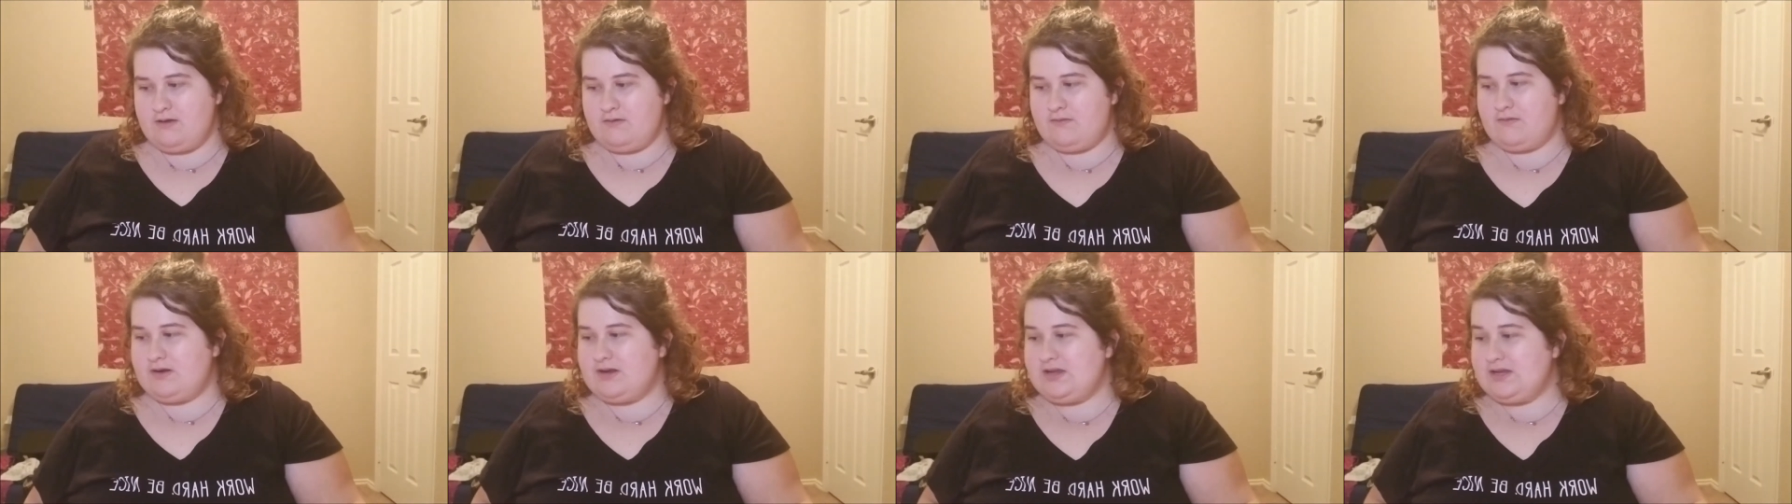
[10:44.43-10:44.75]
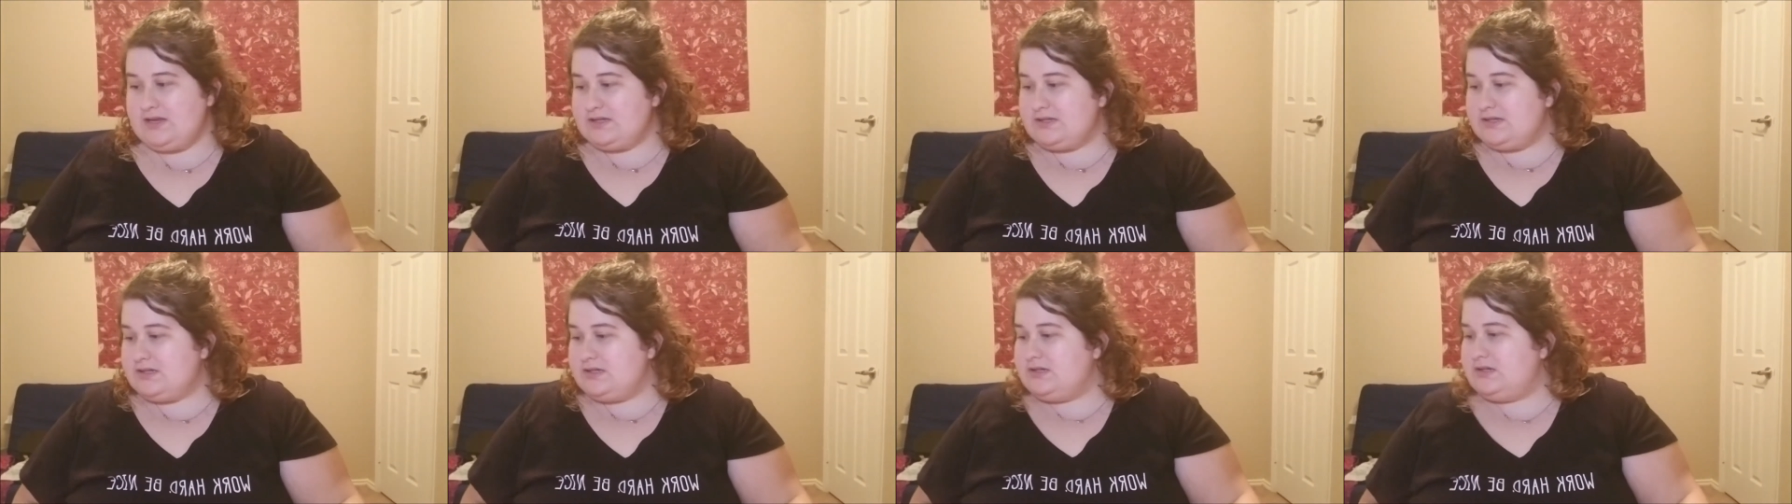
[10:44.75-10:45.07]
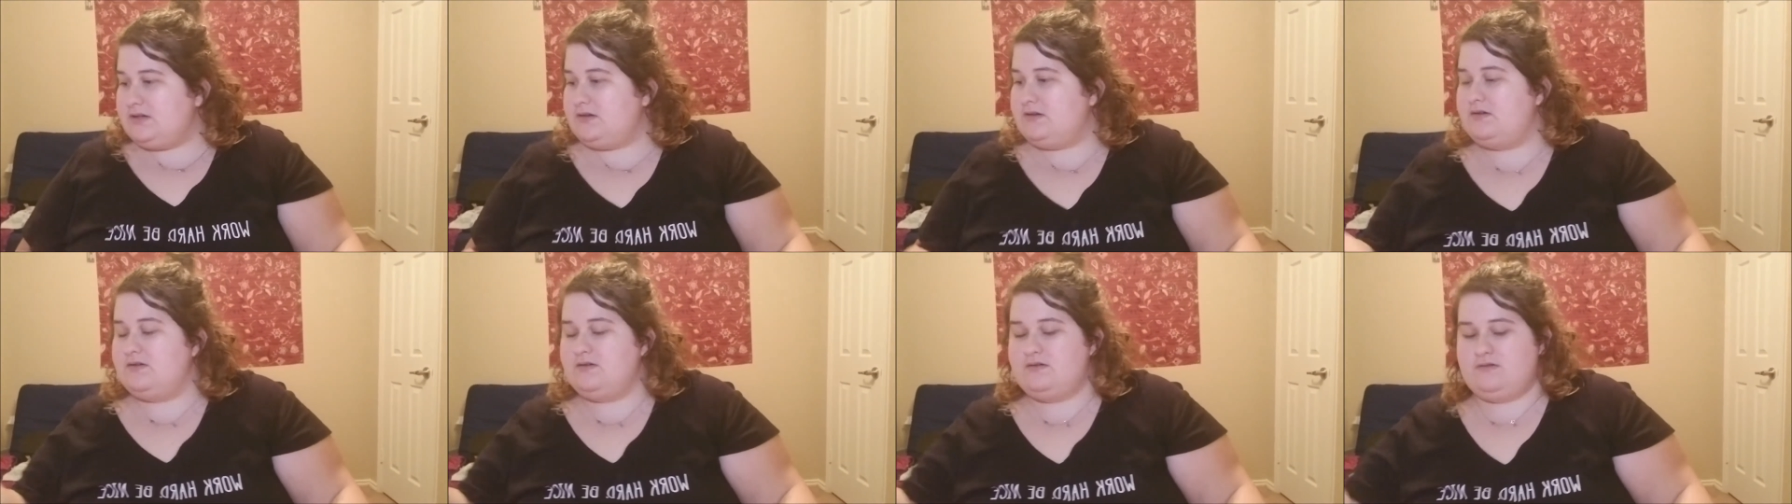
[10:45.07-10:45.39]
I need to
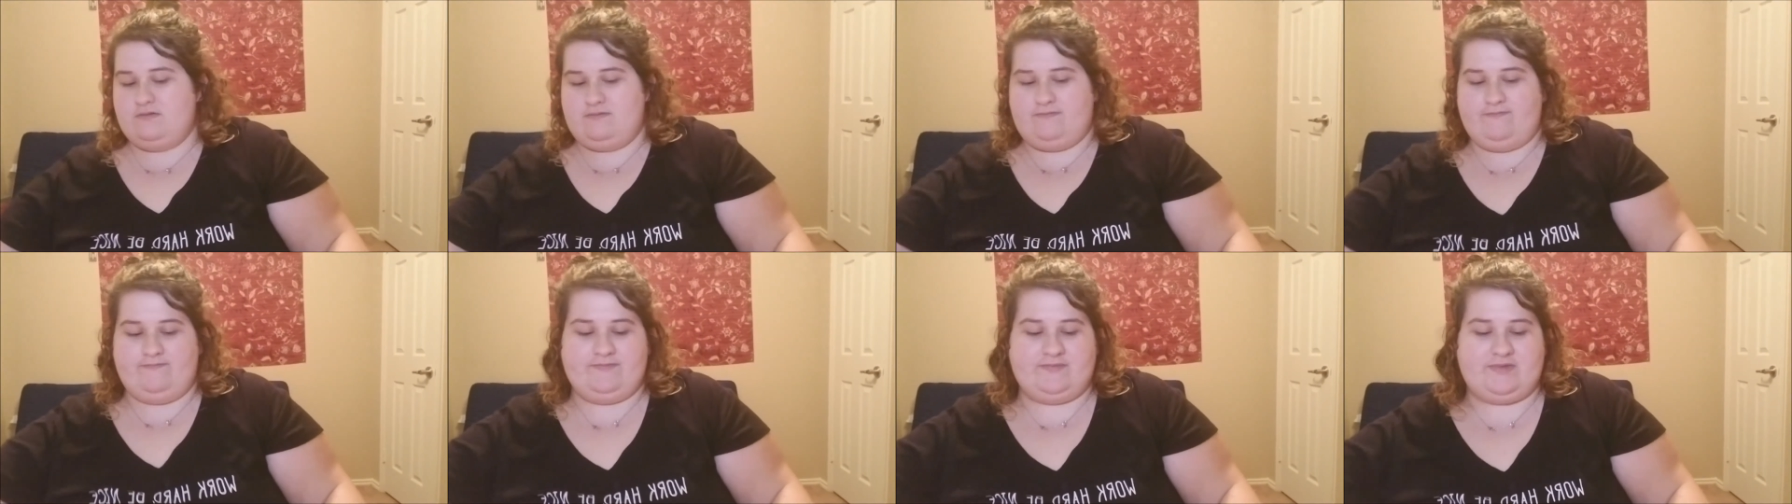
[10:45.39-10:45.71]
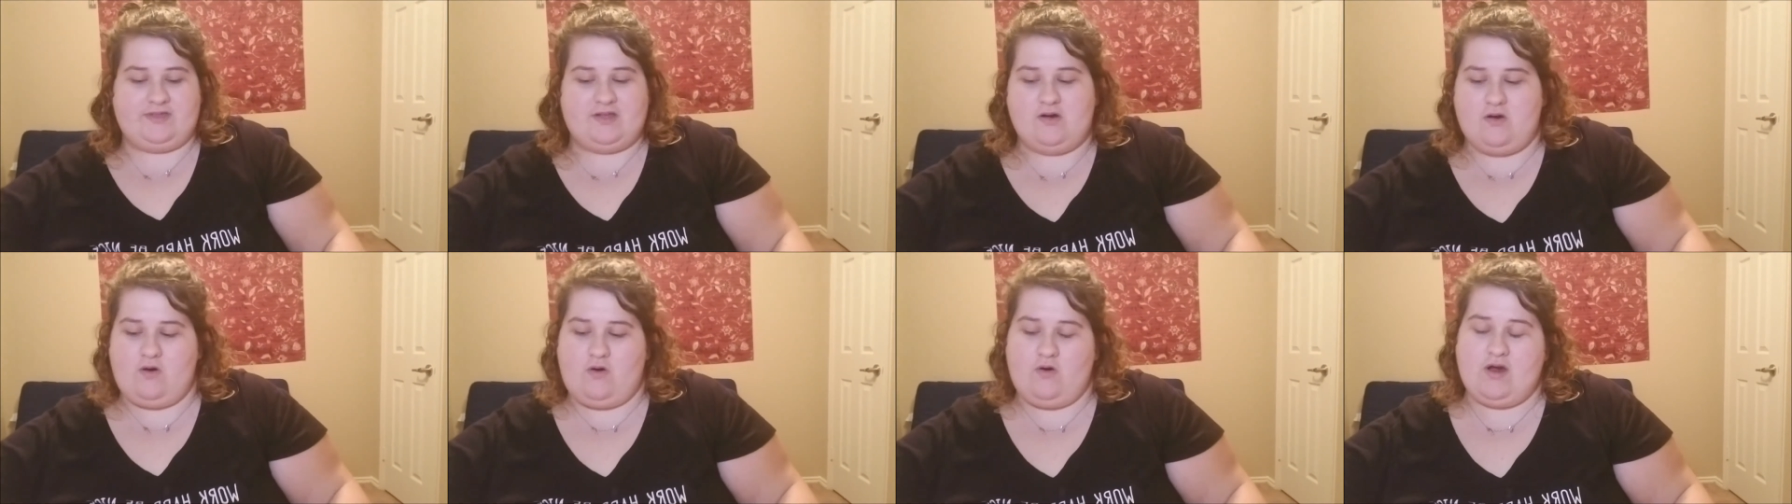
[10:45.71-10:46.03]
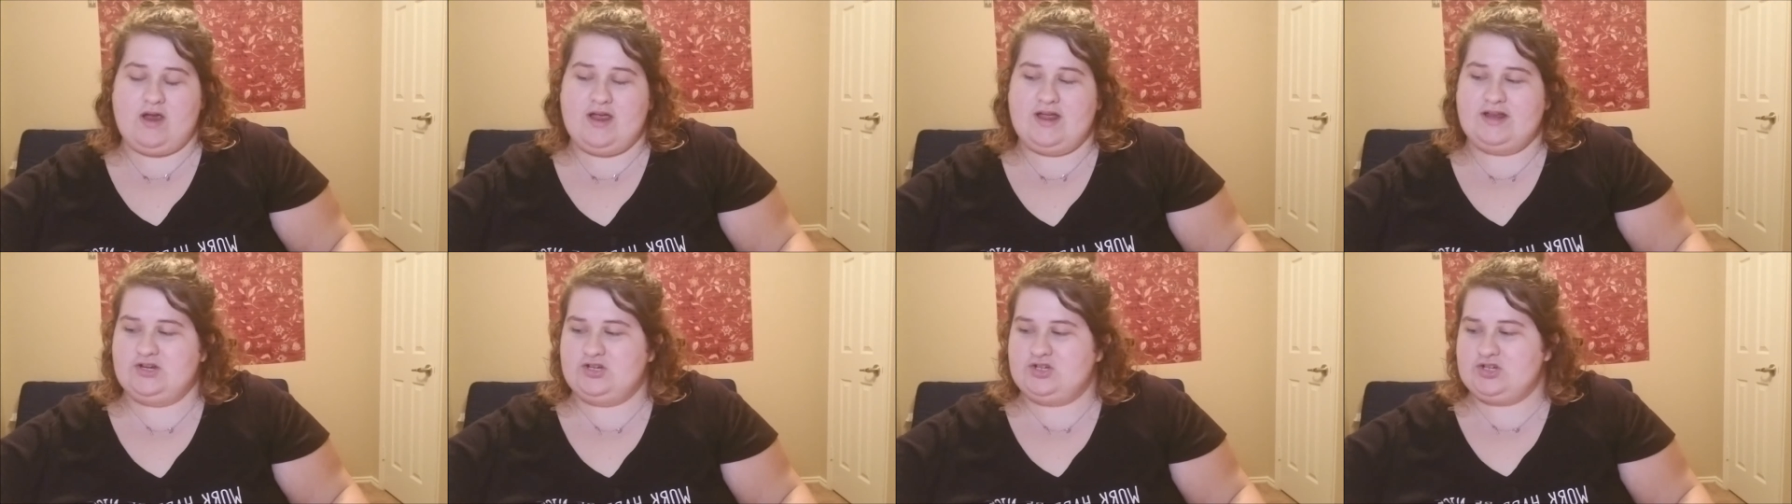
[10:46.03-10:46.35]
do
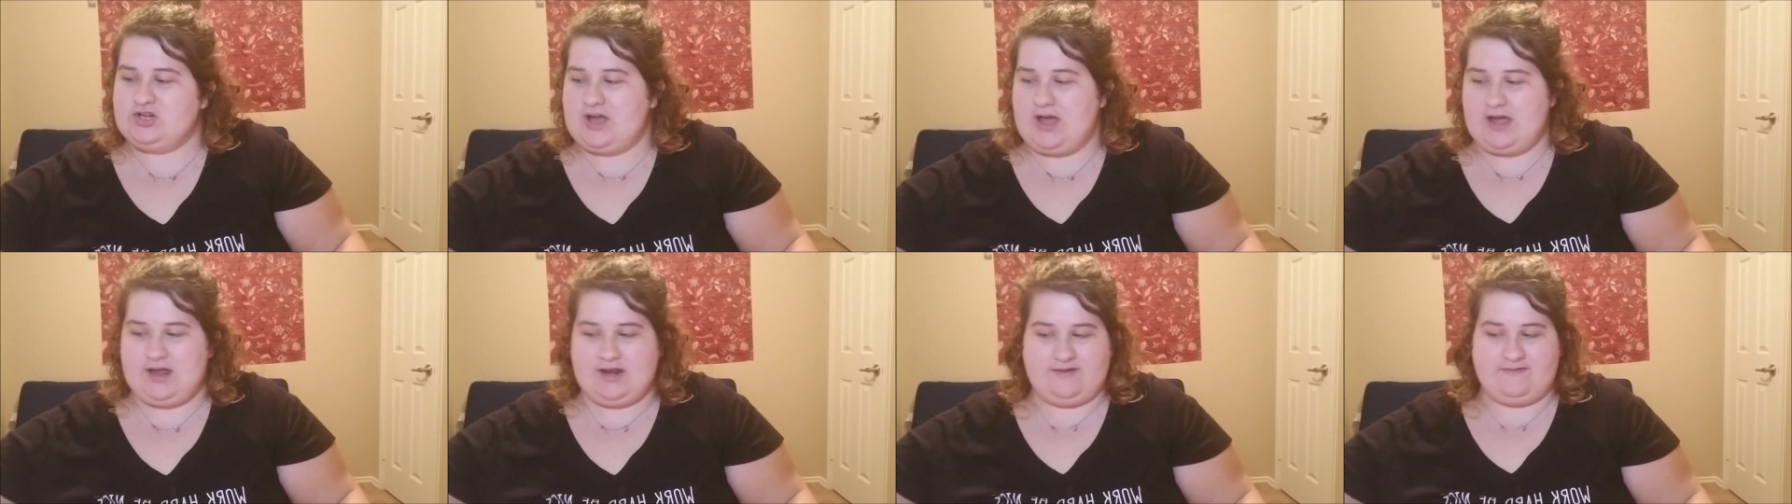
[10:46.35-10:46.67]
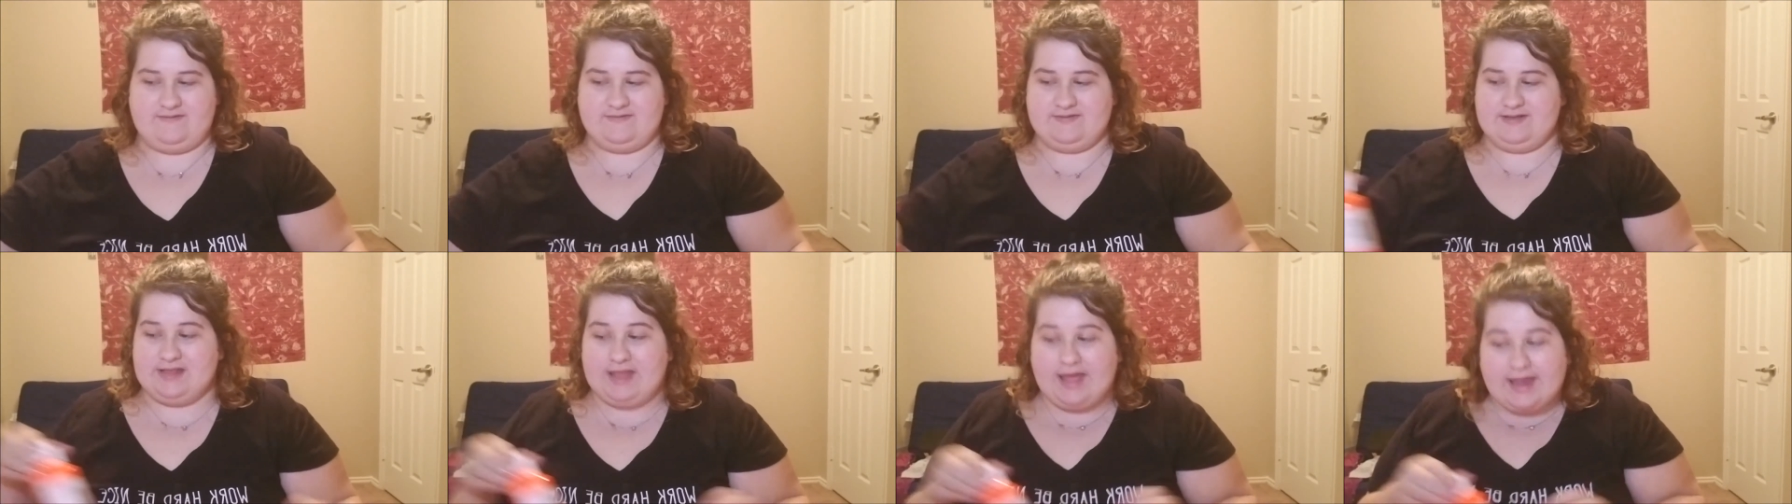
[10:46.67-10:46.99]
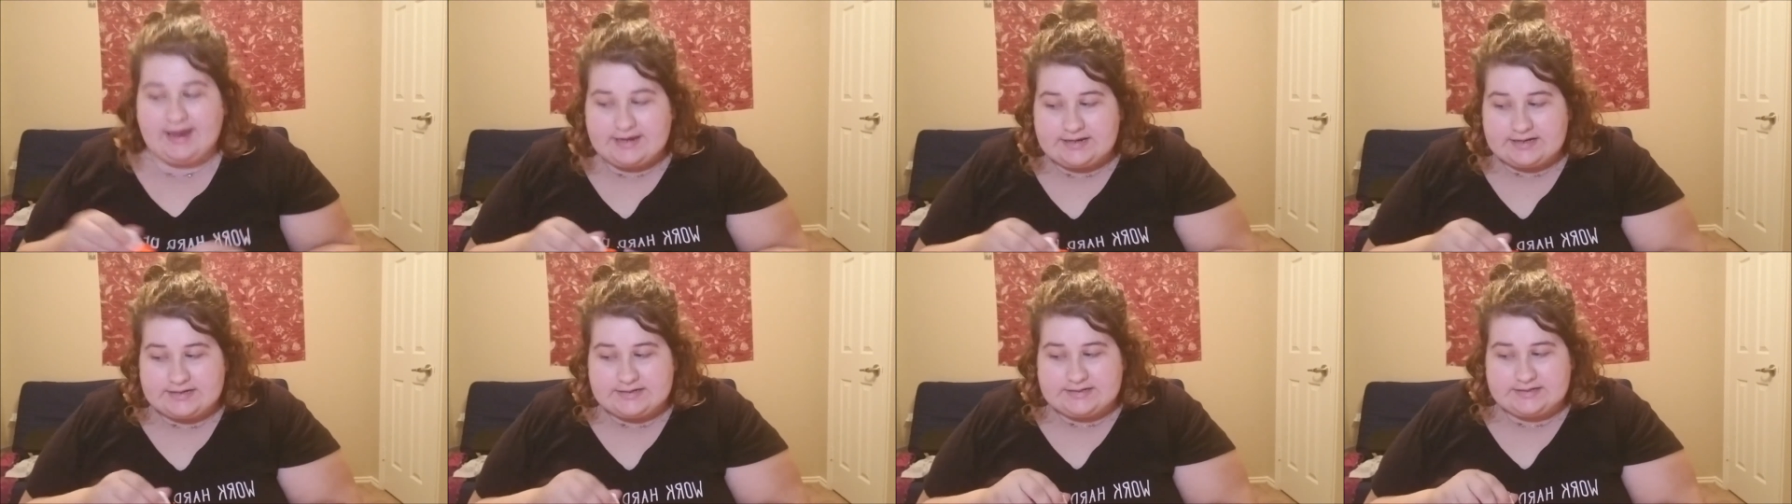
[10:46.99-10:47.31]
orange kind of
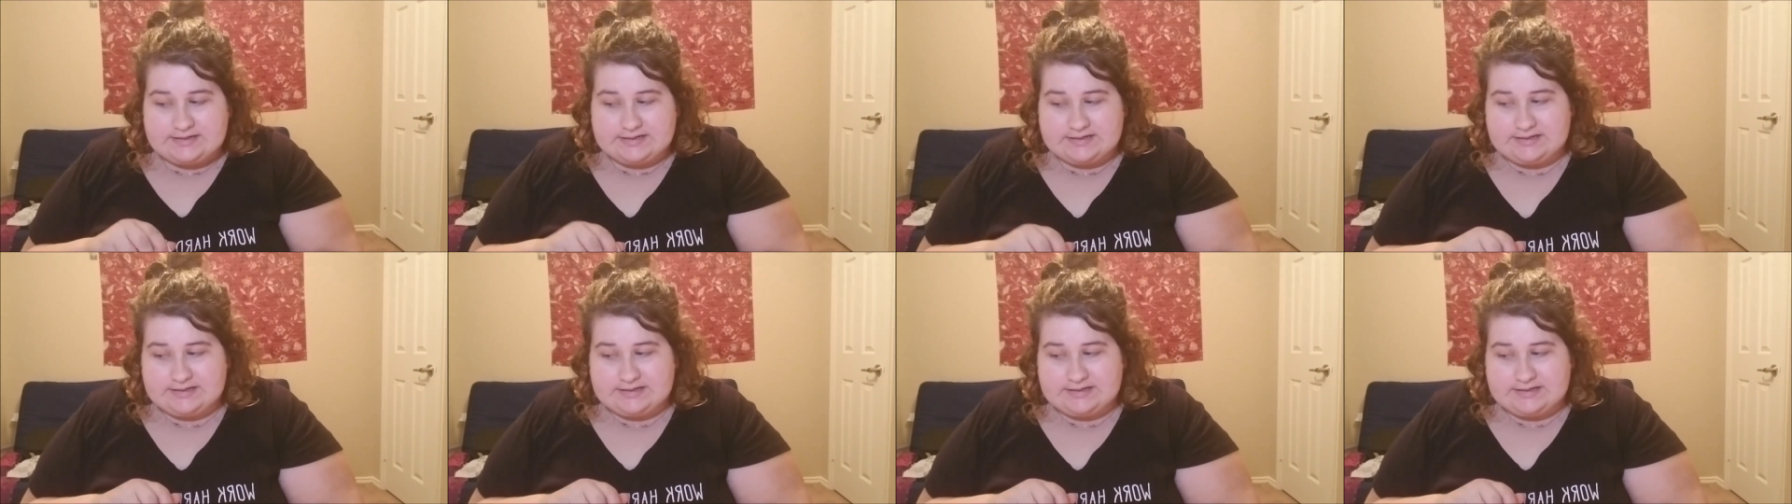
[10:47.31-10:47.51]
light